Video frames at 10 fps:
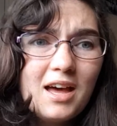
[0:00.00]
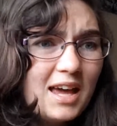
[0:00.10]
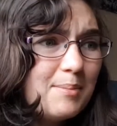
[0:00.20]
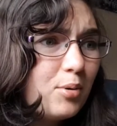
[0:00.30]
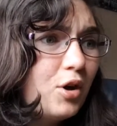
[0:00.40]

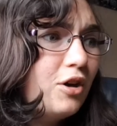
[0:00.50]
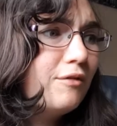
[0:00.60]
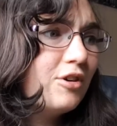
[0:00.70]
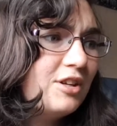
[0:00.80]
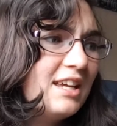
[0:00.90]
a
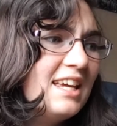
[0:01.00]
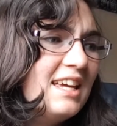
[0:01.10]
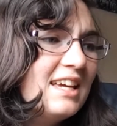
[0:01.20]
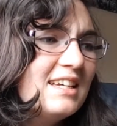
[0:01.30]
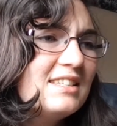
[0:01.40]
pervert.
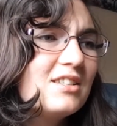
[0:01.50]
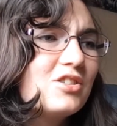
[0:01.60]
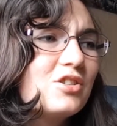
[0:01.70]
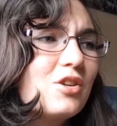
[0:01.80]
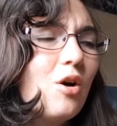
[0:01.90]
He is
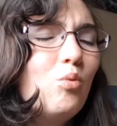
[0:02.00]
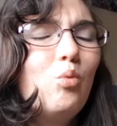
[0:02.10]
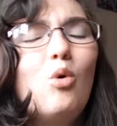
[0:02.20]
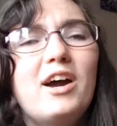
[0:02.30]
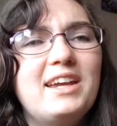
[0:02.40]
just a
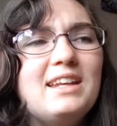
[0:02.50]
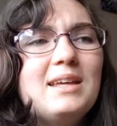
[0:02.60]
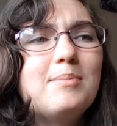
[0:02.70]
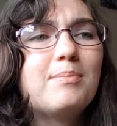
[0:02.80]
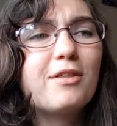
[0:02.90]

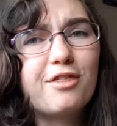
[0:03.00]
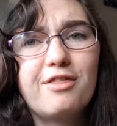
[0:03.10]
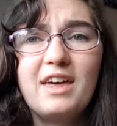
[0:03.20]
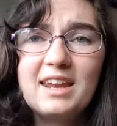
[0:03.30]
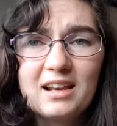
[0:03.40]
whiny,
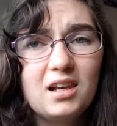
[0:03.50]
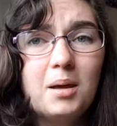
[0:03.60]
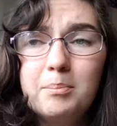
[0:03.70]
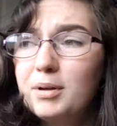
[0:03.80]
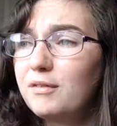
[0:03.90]
pathetic
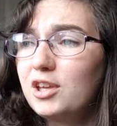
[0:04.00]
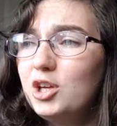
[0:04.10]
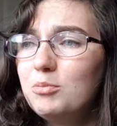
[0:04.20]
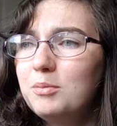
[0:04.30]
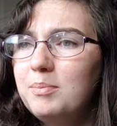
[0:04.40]
lump of a
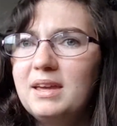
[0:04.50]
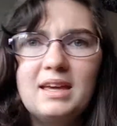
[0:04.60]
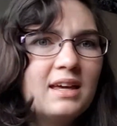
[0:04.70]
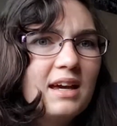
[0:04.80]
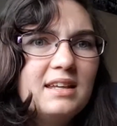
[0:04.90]
human
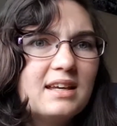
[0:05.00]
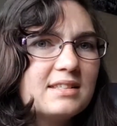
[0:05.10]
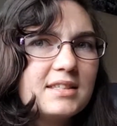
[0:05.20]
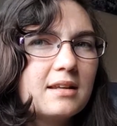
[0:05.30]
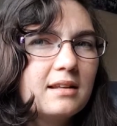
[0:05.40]
being, and yet
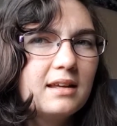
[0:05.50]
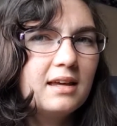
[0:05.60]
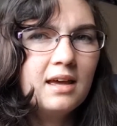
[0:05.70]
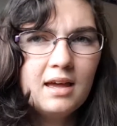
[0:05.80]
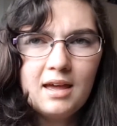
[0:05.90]
suddenly
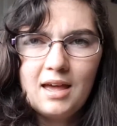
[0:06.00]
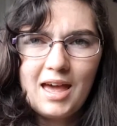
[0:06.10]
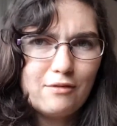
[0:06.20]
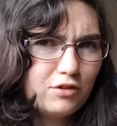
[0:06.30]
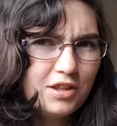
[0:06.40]

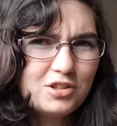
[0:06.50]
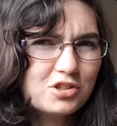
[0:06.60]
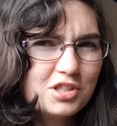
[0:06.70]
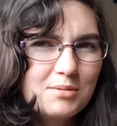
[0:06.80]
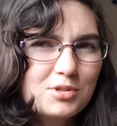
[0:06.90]
everything
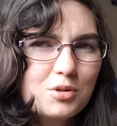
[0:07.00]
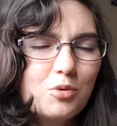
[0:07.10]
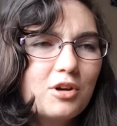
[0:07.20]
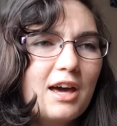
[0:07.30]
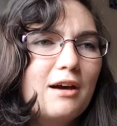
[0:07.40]
just seems to
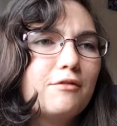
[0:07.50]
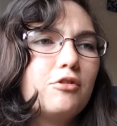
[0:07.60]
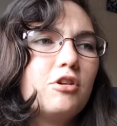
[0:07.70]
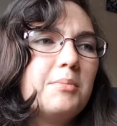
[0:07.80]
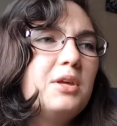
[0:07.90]
work out
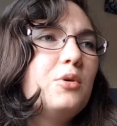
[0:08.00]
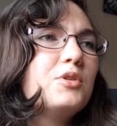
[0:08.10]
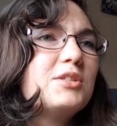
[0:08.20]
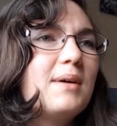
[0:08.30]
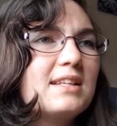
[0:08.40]
for him. He
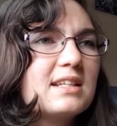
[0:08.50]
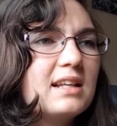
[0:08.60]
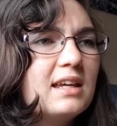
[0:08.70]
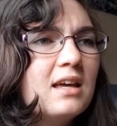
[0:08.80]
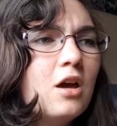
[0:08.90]

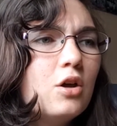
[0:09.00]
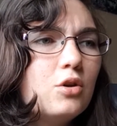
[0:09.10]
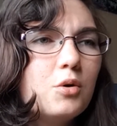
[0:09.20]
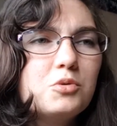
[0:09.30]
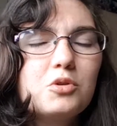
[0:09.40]
automatically
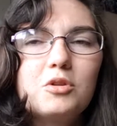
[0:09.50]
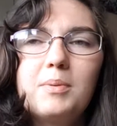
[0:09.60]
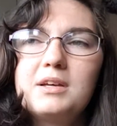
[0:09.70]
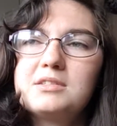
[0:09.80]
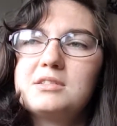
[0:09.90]
knows all the
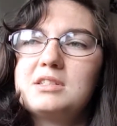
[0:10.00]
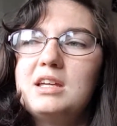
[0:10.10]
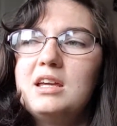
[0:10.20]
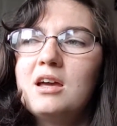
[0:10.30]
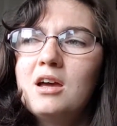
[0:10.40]
puzzles.
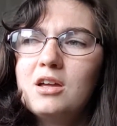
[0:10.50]
He,